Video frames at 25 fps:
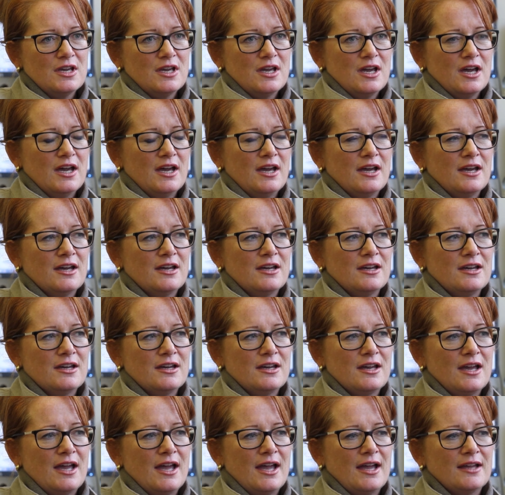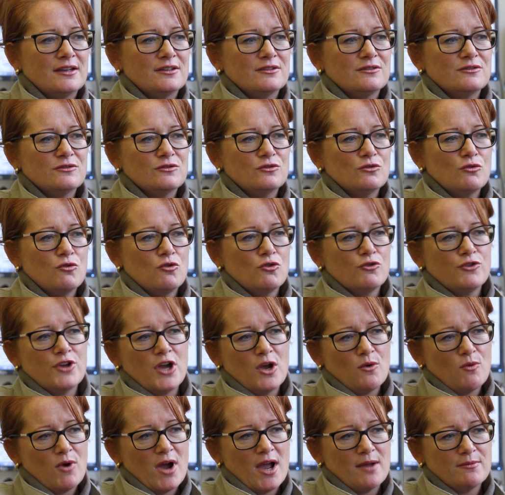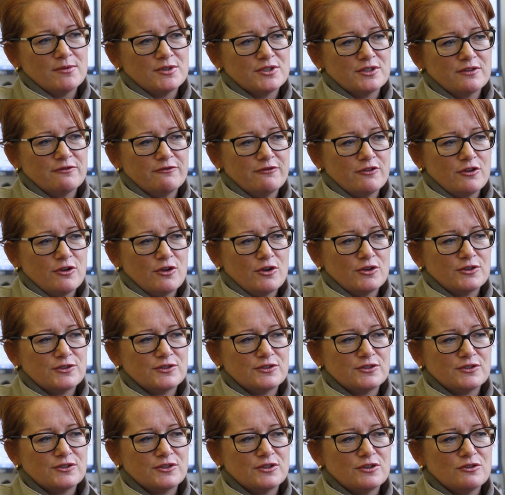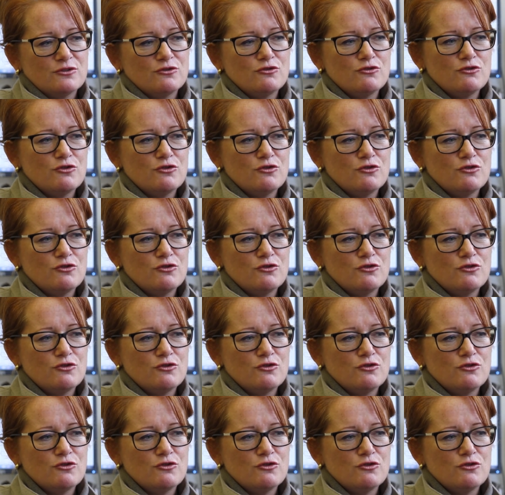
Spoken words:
And although I was the first